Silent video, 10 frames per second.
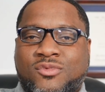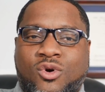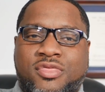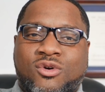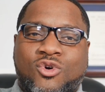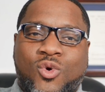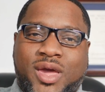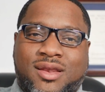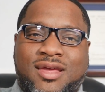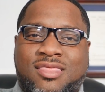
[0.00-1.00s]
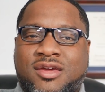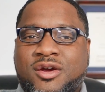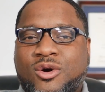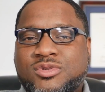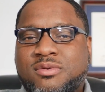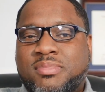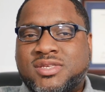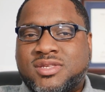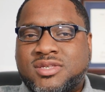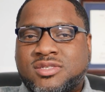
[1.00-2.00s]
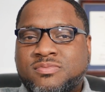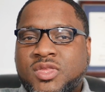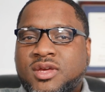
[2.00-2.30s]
or they'll quit and there goes the business.